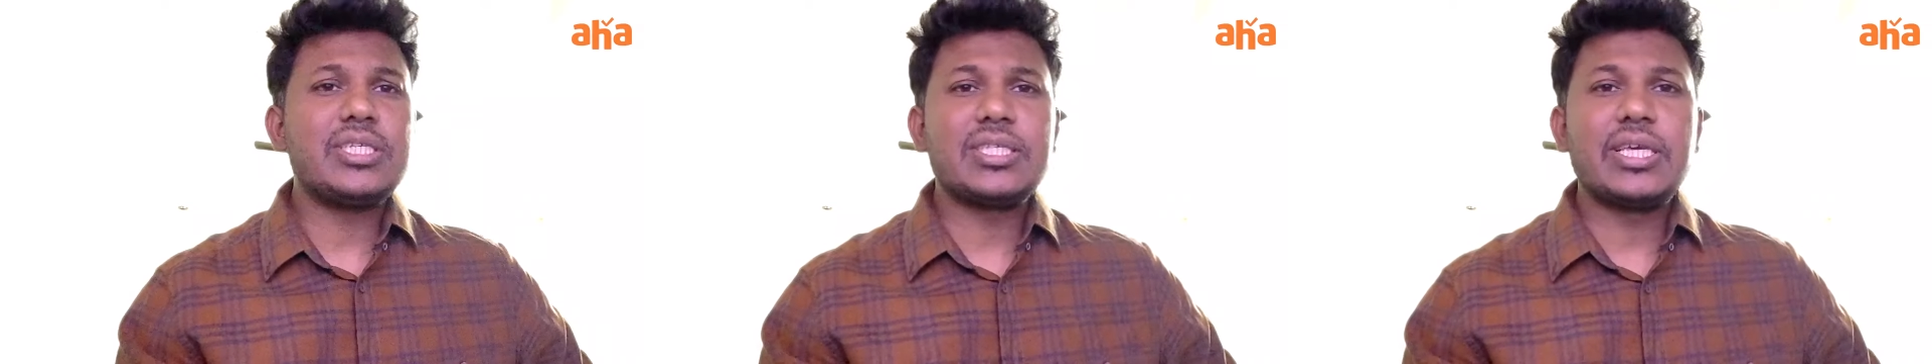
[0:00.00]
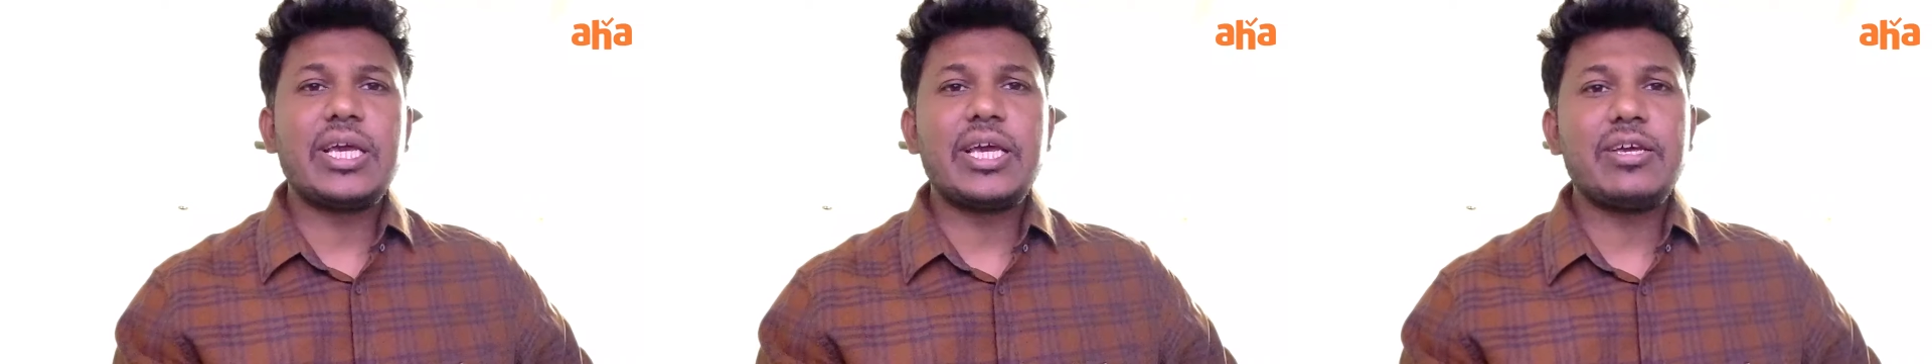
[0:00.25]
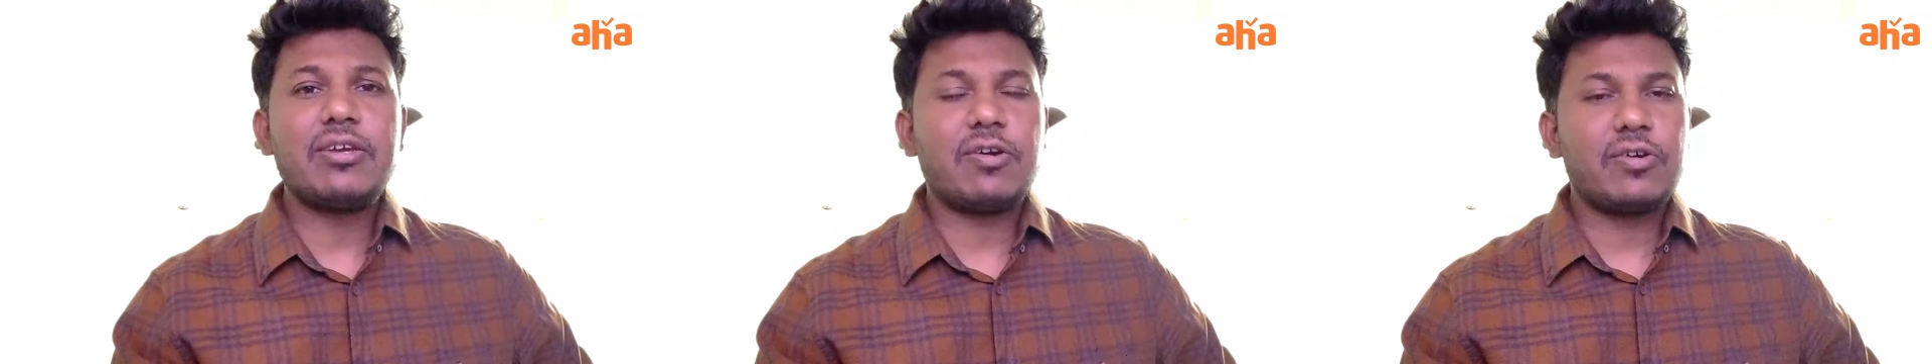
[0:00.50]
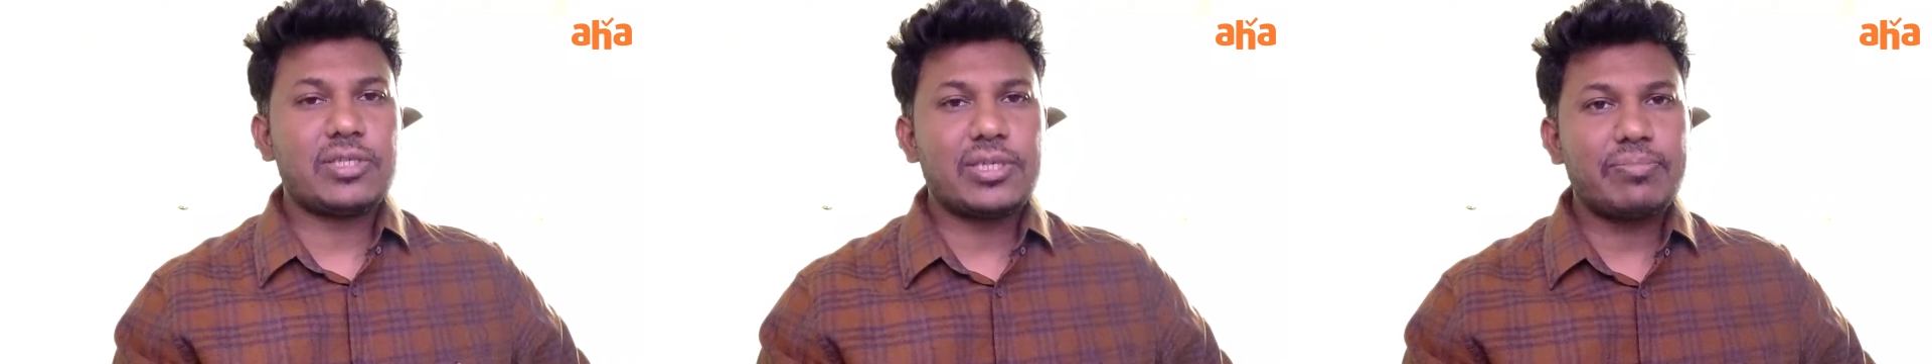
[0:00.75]
is gay
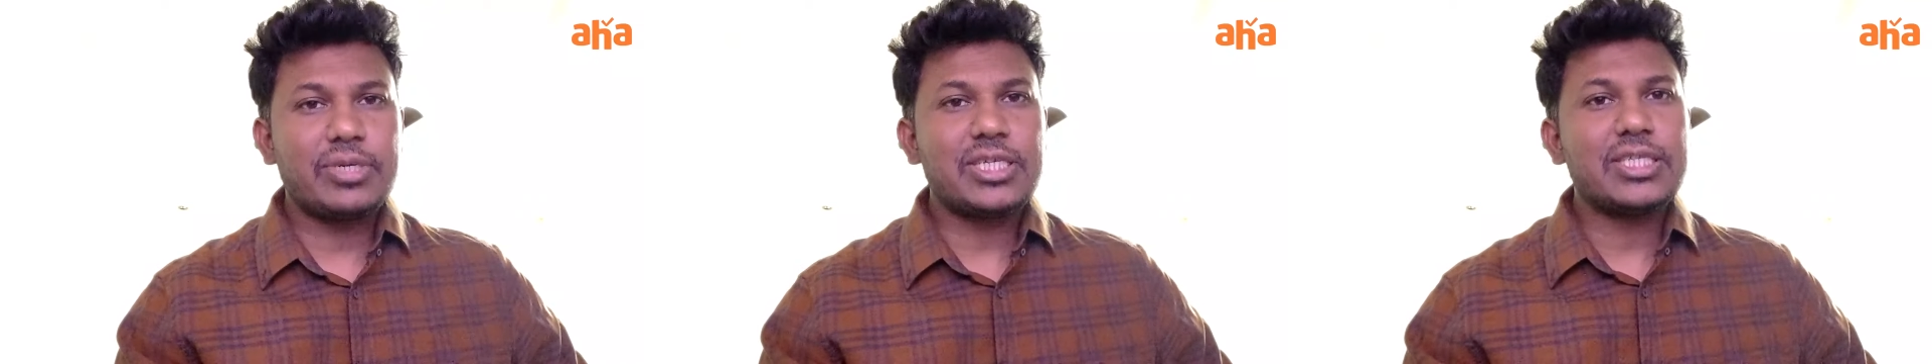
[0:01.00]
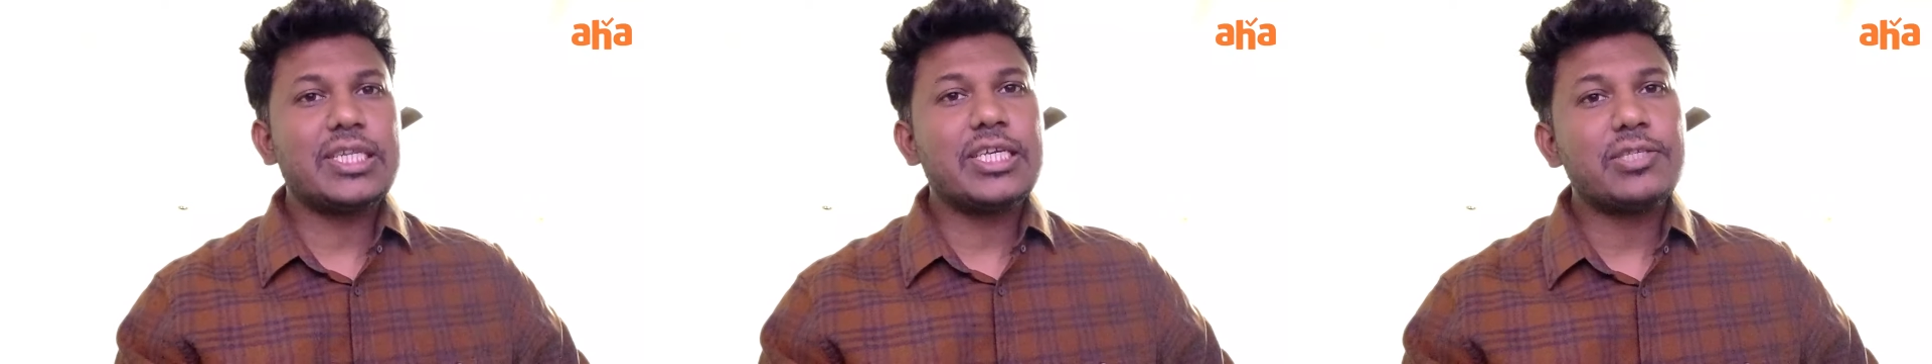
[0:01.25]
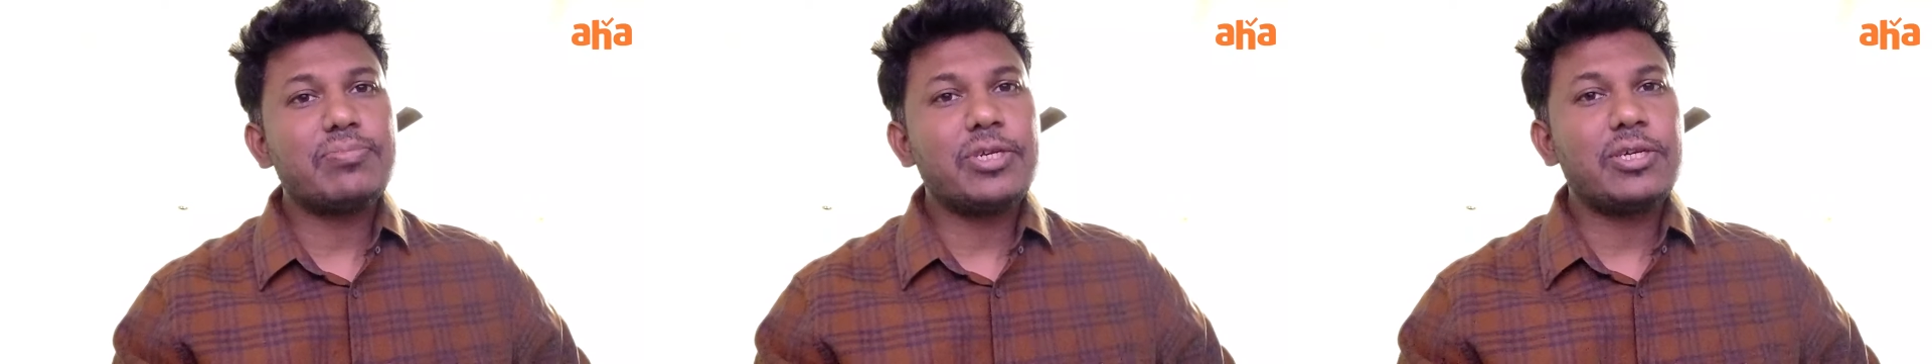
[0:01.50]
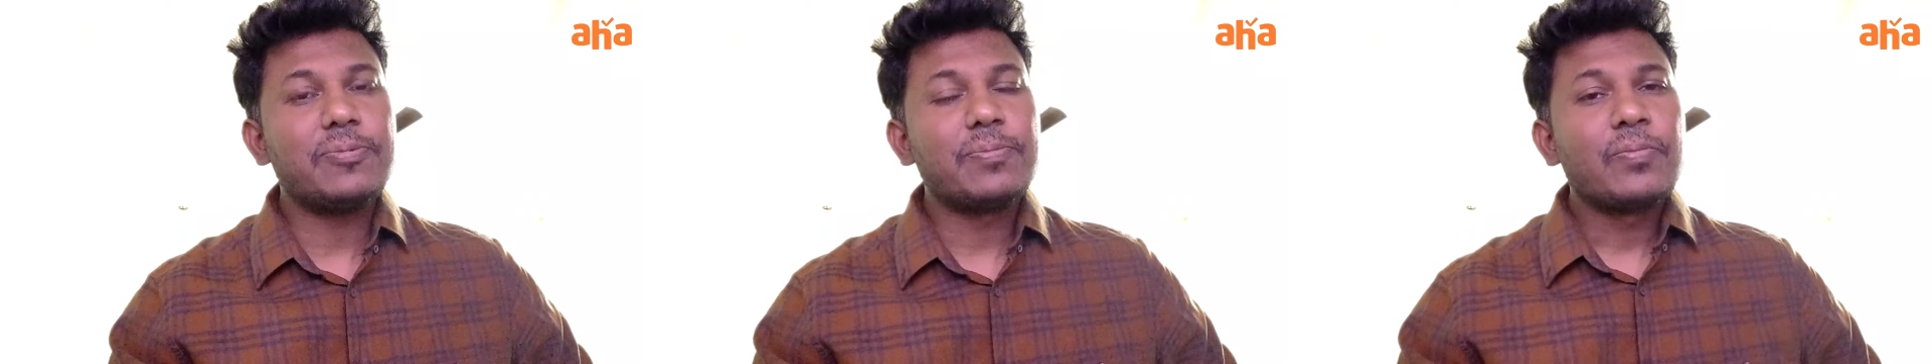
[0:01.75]
or somebody is
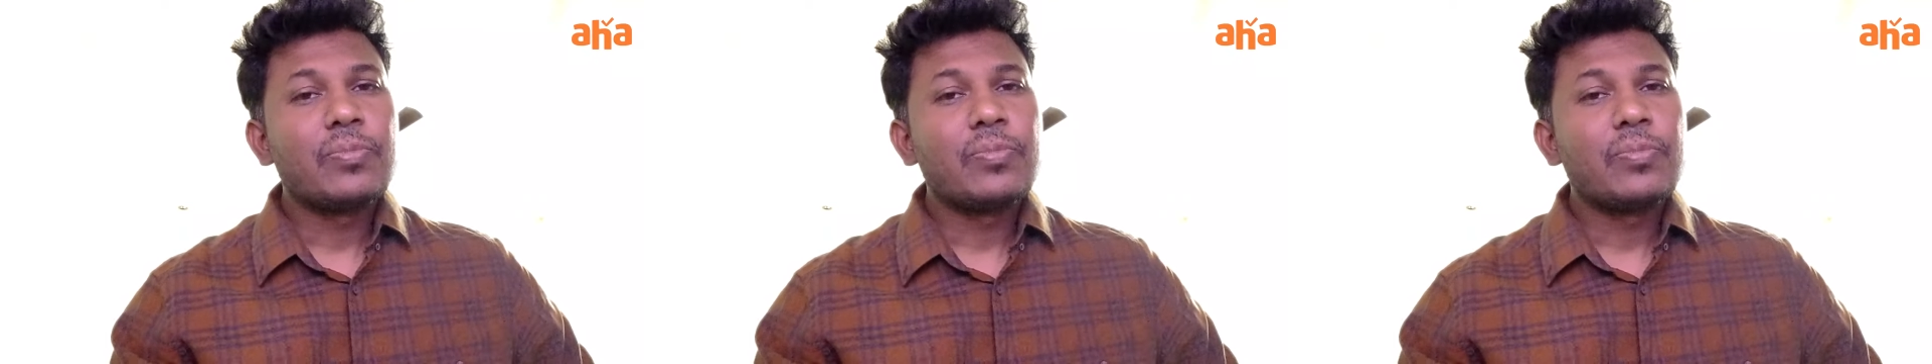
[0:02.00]
lesbian